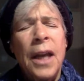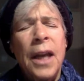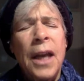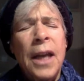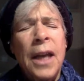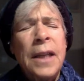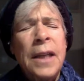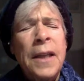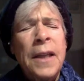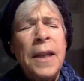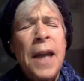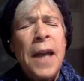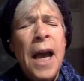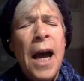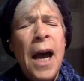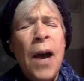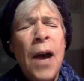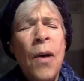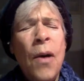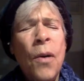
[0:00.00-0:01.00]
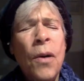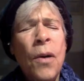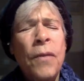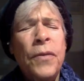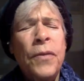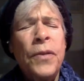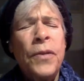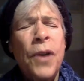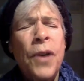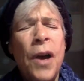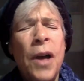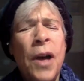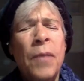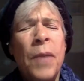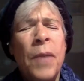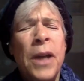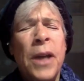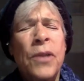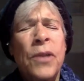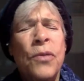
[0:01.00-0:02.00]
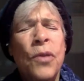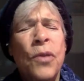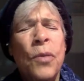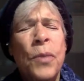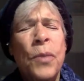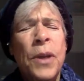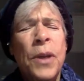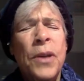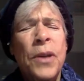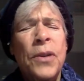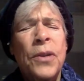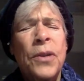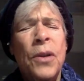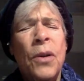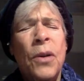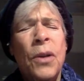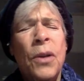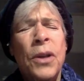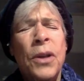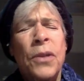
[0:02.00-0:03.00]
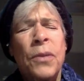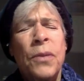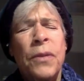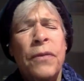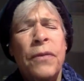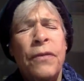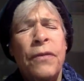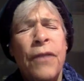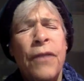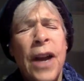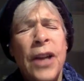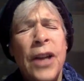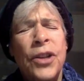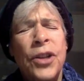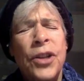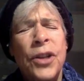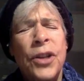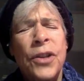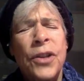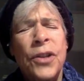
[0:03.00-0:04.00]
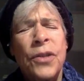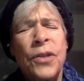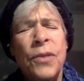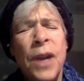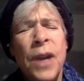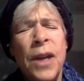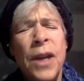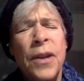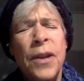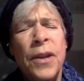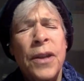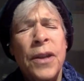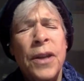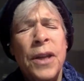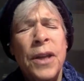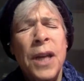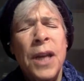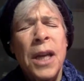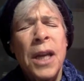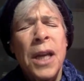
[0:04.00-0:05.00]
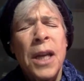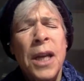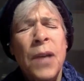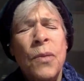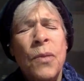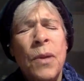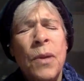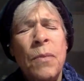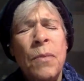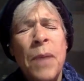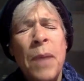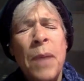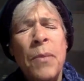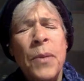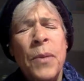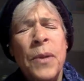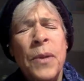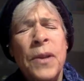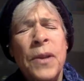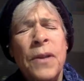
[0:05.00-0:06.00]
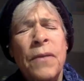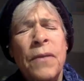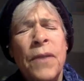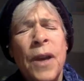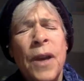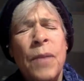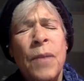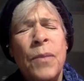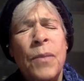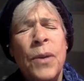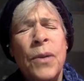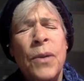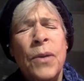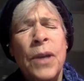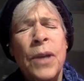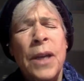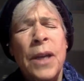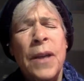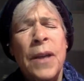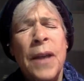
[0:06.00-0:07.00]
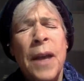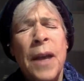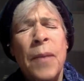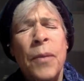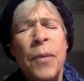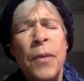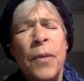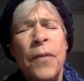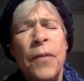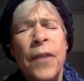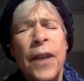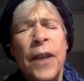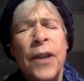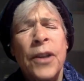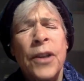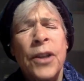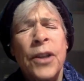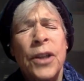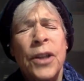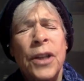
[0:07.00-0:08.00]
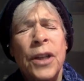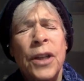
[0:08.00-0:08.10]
And at the hour of dawn my drooping soul is refreshed and strengthened in remembrance of thy beauty and thy perfection.